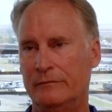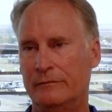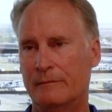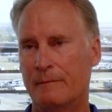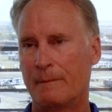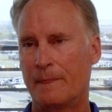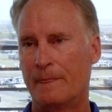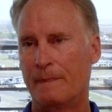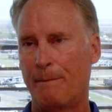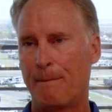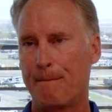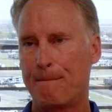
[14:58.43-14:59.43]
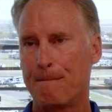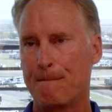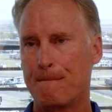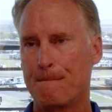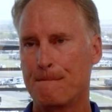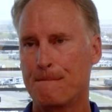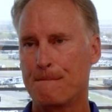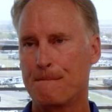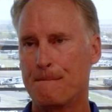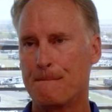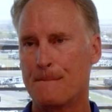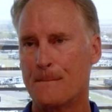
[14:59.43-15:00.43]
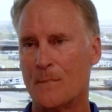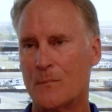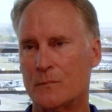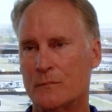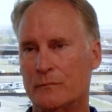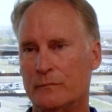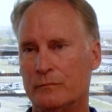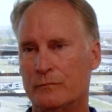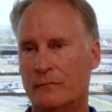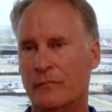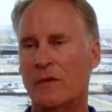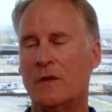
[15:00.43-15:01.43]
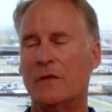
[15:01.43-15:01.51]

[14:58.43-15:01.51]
And this weekend, obviously, there are still tickets available if people want to come.